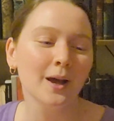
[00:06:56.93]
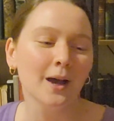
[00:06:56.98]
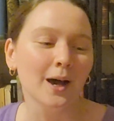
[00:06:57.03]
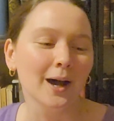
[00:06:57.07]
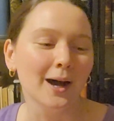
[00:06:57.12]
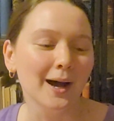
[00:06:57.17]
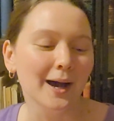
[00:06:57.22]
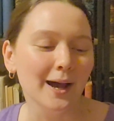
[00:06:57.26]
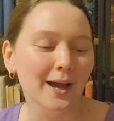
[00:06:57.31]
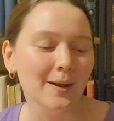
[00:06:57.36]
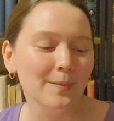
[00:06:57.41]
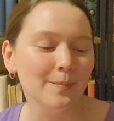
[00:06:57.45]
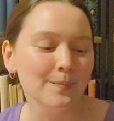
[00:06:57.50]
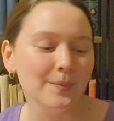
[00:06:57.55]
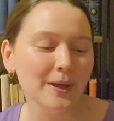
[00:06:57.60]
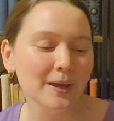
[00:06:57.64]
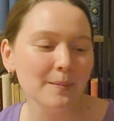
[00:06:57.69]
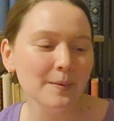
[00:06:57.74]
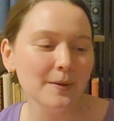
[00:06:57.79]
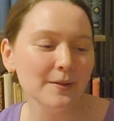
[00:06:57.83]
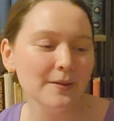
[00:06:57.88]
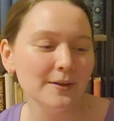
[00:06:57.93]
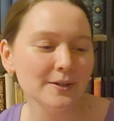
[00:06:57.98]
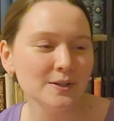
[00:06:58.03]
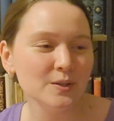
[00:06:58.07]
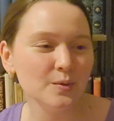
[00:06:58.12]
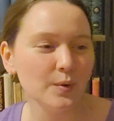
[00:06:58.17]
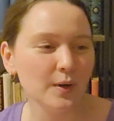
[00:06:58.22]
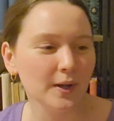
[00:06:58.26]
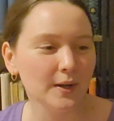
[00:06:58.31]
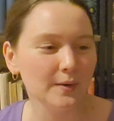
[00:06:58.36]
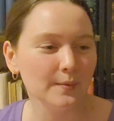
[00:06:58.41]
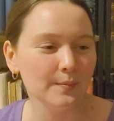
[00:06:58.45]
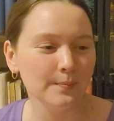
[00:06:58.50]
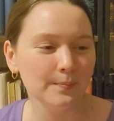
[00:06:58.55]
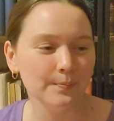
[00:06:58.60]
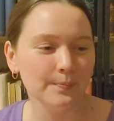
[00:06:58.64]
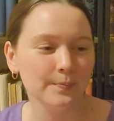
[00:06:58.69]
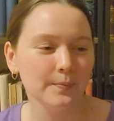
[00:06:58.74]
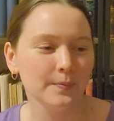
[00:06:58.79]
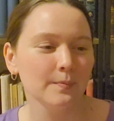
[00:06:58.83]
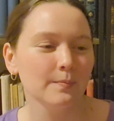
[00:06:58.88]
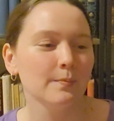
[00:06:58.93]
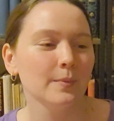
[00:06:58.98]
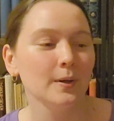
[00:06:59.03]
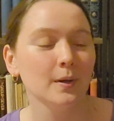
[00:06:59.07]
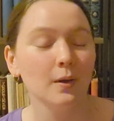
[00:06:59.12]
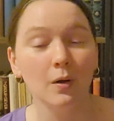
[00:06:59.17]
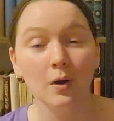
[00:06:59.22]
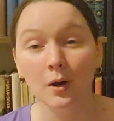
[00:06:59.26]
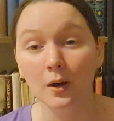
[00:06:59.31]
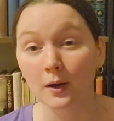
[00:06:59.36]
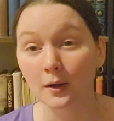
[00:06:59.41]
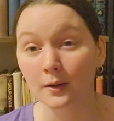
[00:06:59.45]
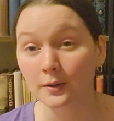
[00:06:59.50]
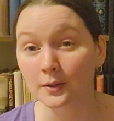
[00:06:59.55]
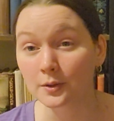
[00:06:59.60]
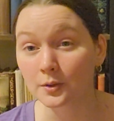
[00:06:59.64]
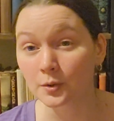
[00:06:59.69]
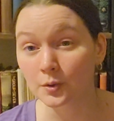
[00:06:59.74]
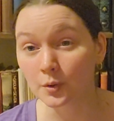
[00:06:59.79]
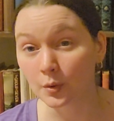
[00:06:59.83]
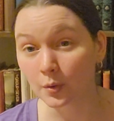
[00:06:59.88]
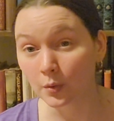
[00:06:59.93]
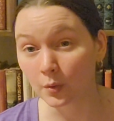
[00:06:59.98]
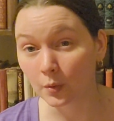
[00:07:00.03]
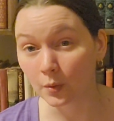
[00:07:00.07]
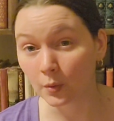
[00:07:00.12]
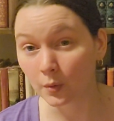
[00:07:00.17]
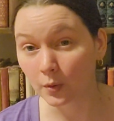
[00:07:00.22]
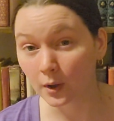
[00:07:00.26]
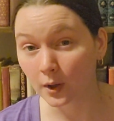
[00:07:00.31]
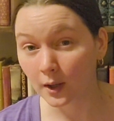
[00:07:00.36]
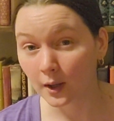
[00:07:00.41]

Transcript: And maybe this one belonged to